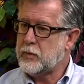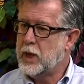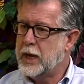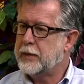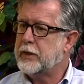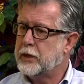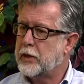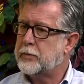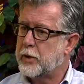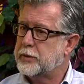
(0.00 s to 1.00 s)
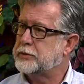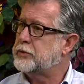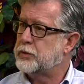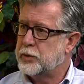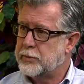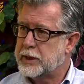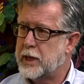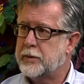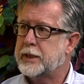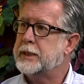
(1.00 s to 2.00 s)
And then other partners in Yuma
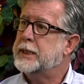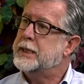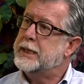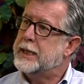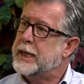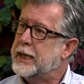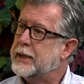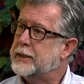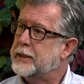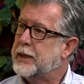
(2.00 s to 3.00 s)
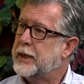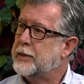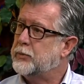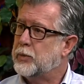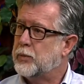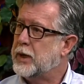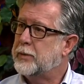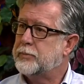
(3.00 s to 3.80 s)
County and um, way up